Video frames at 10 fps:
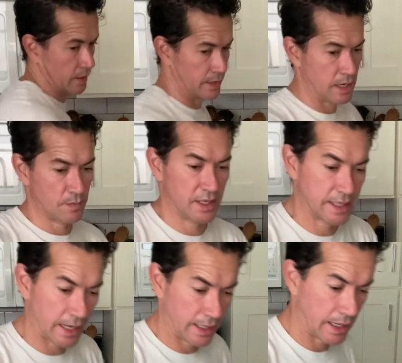I'm gonna
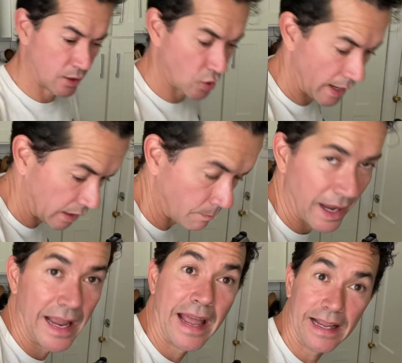take and crack my
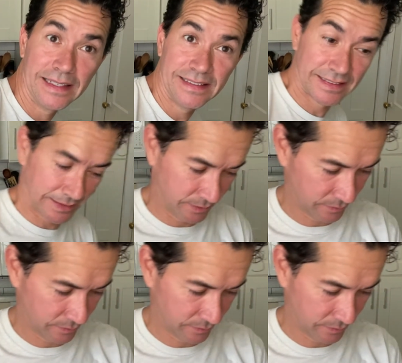eggs.